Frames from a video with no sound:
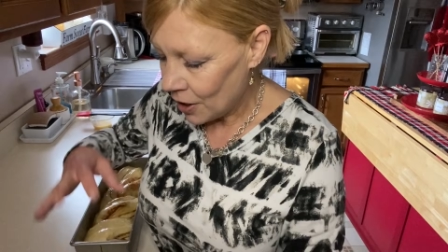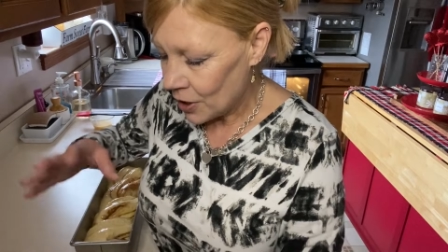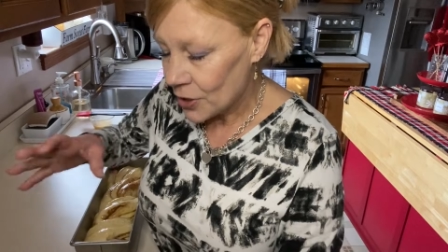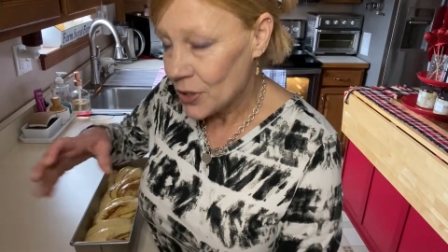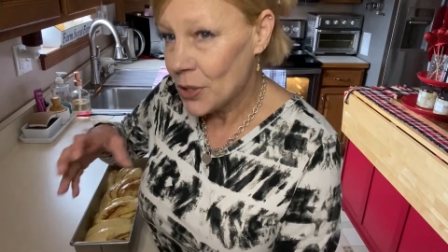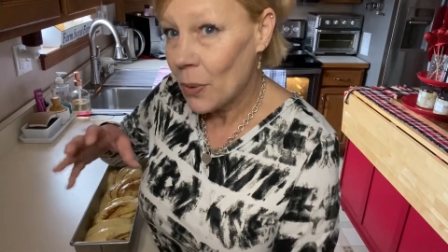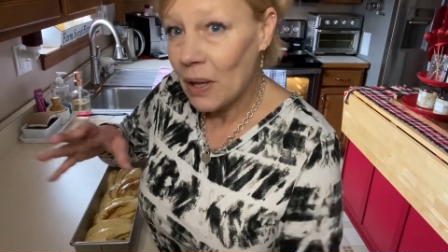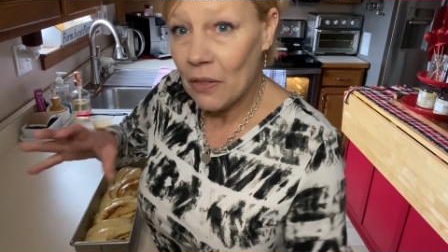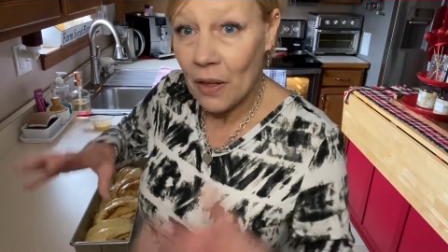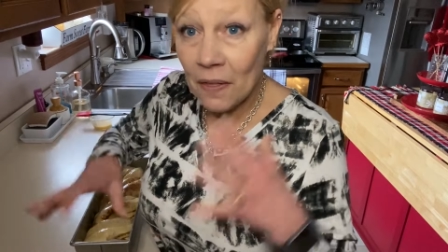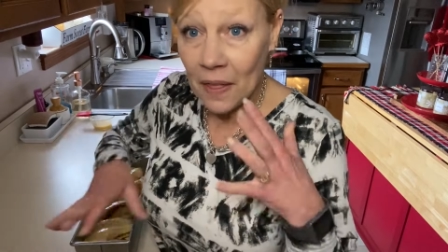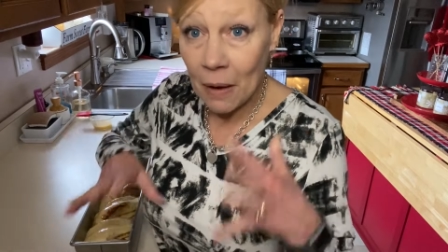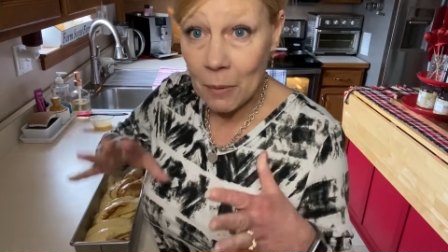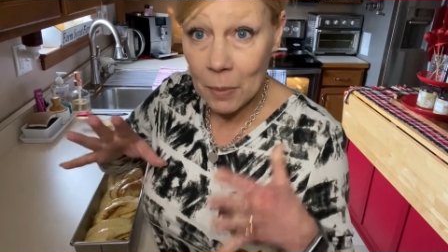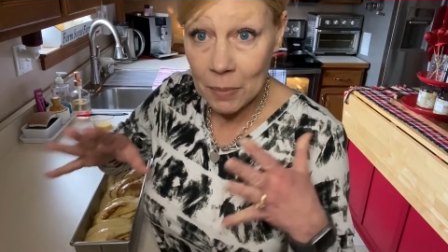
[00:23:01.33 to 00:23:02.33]
So I thought
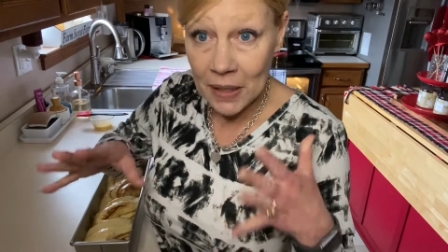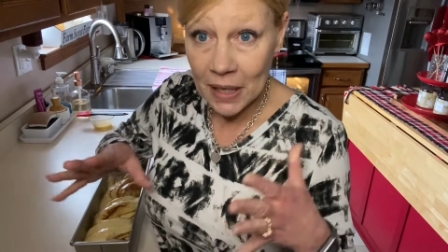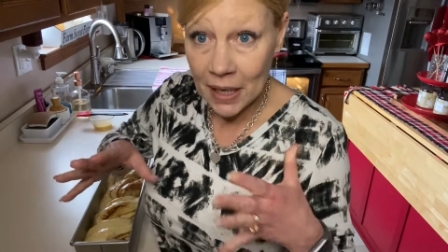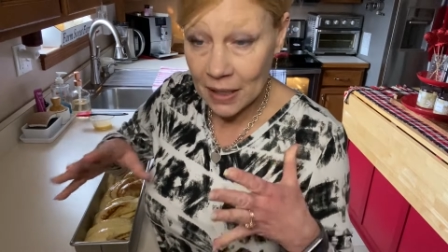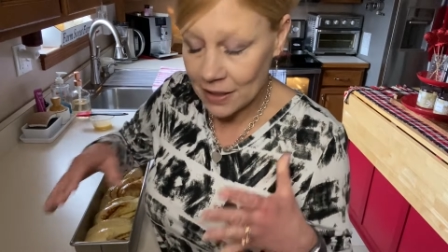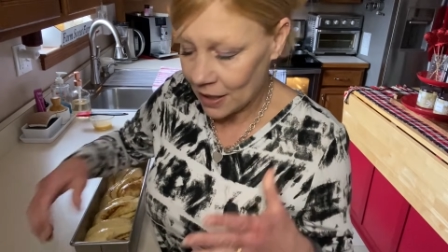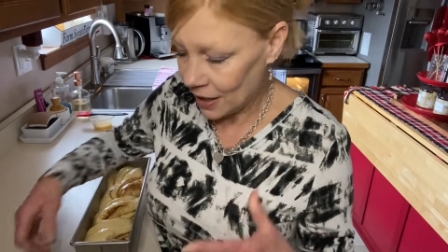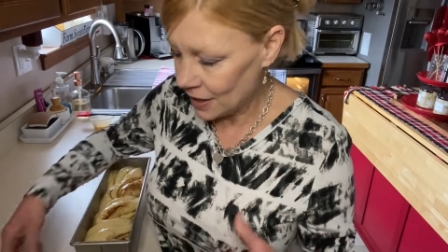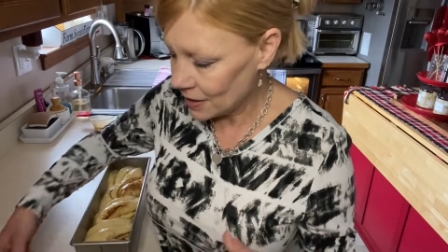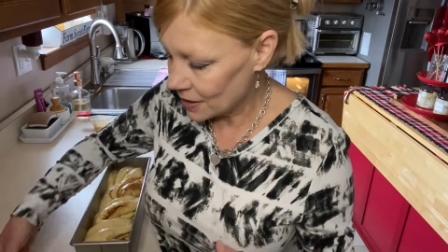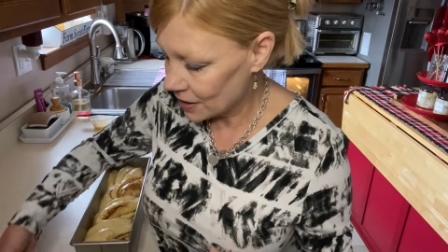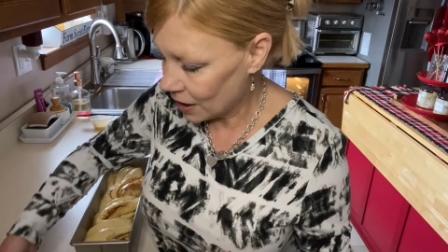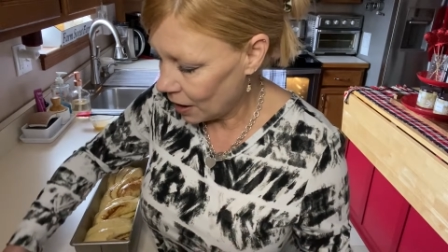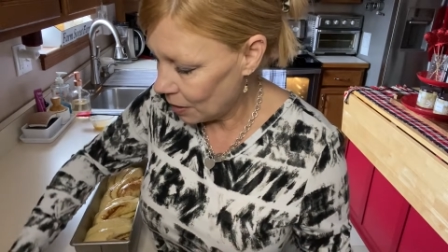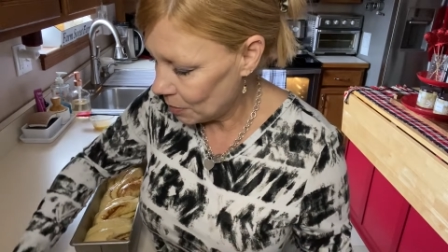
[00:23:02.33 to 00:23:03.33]
that would be a nice
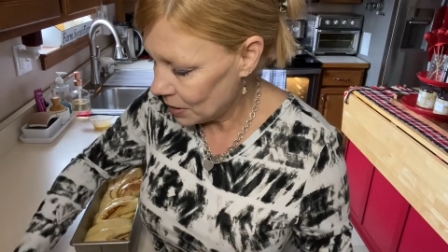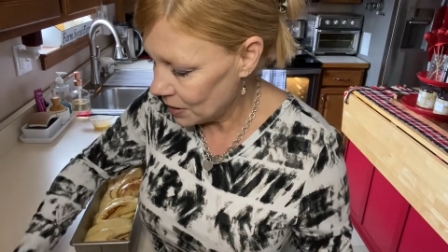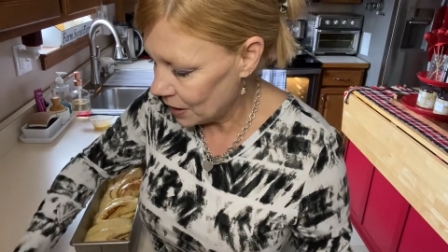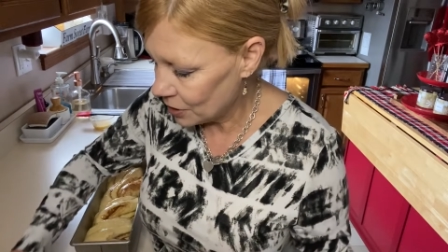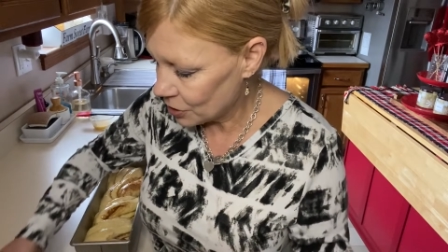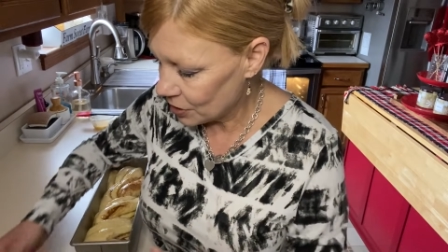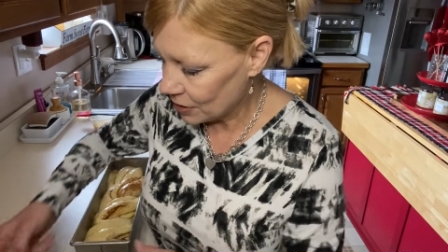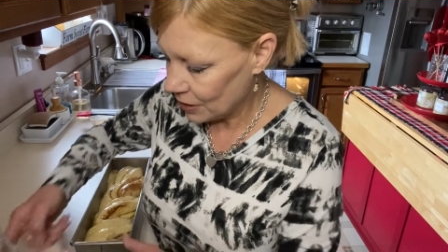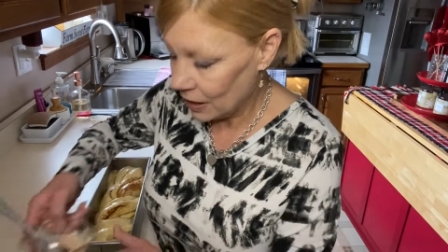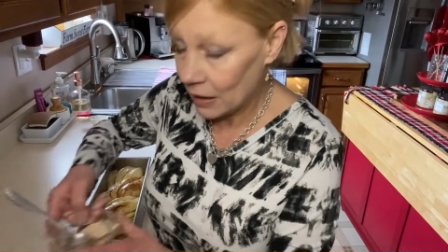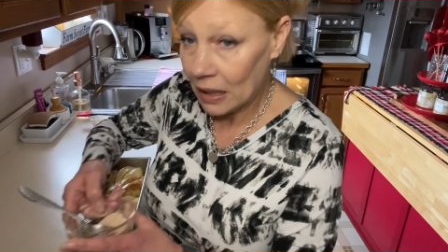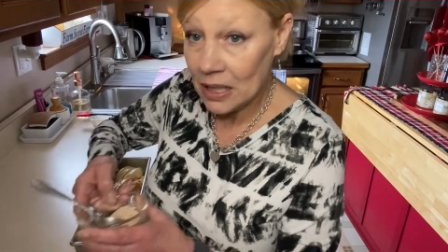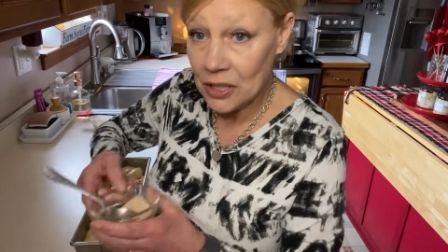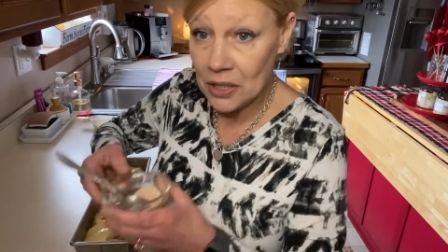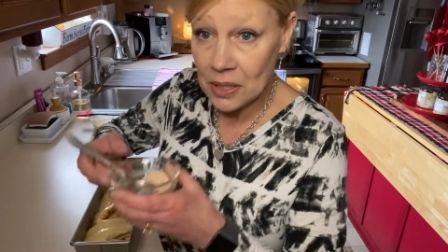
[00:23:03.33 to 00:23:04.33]
combination and
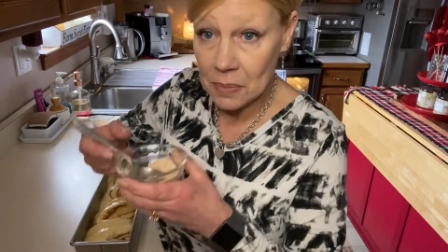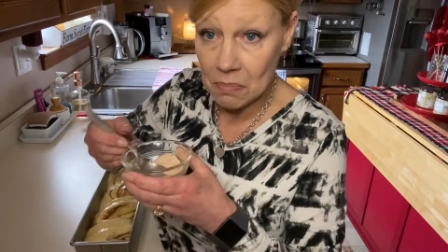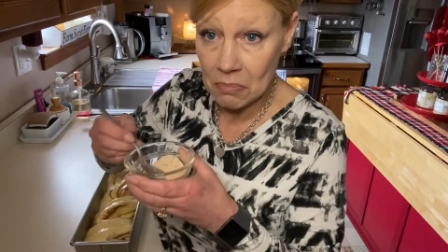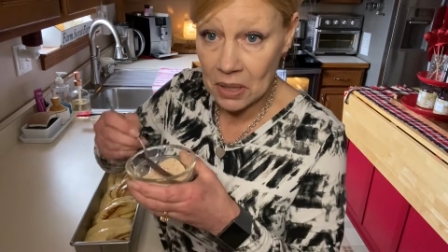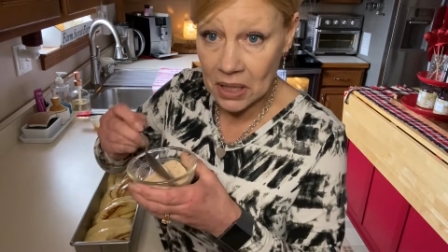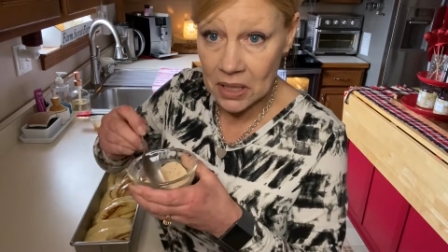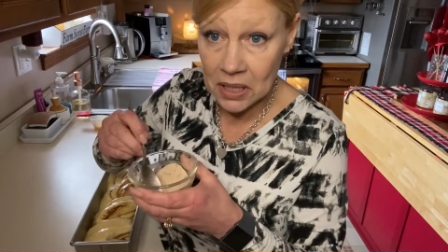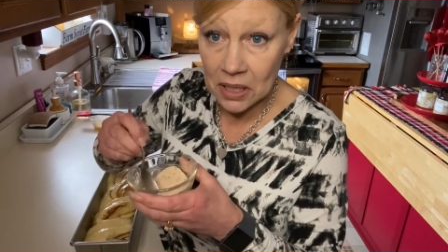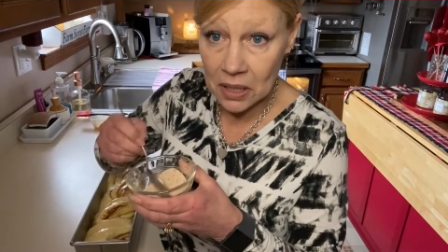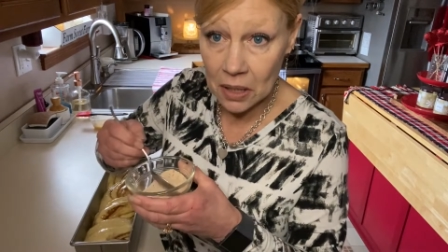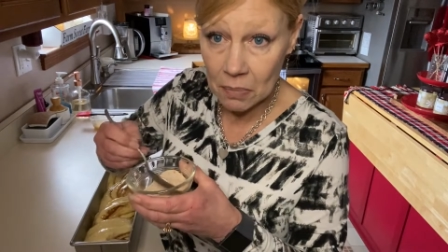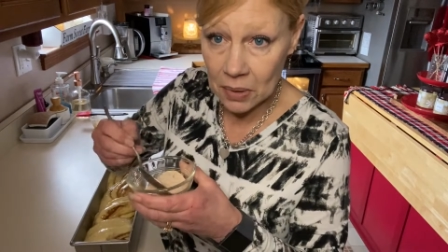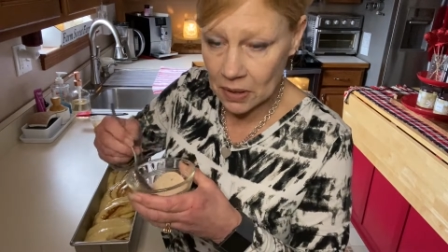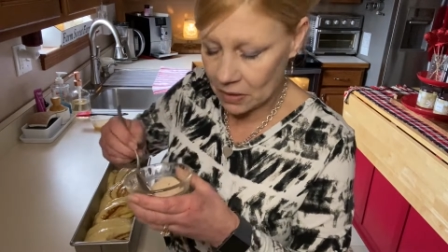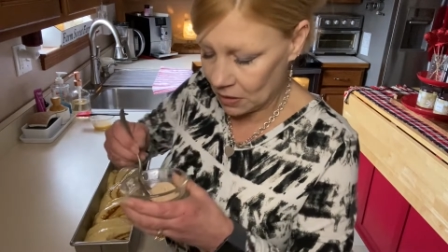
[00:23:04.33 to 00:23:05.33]
I just mixed it
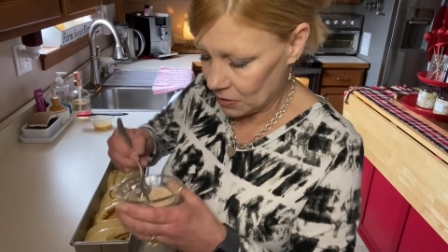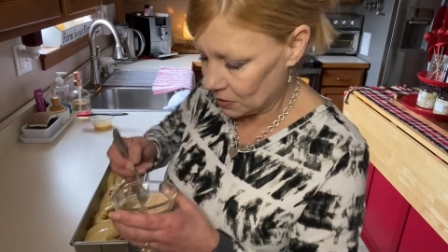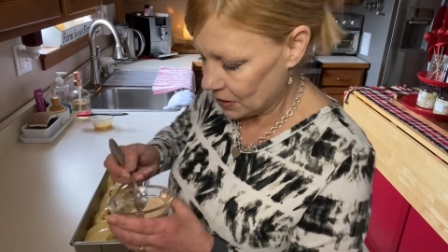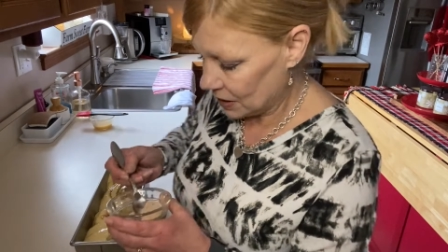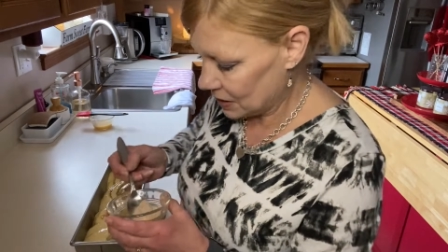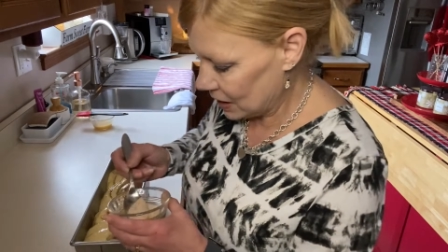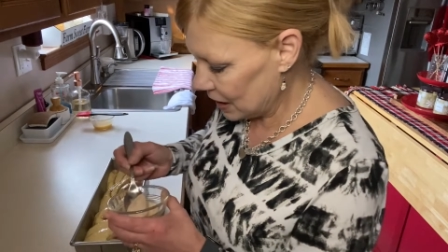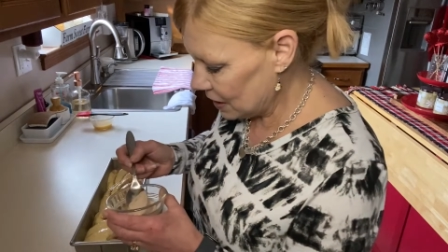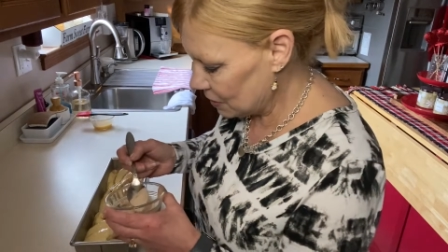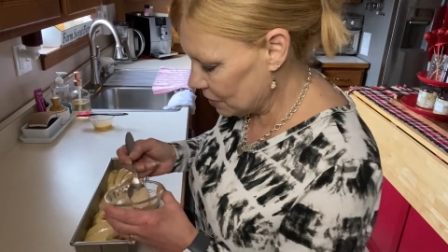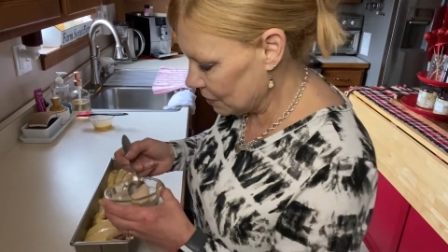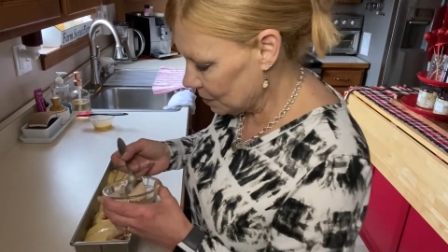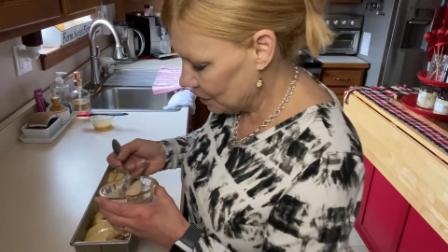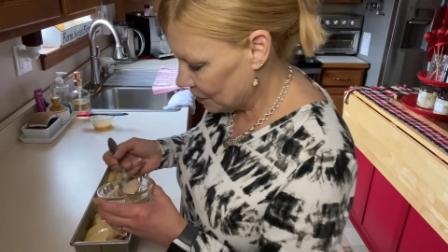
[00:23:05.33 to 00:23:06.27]
up in a little container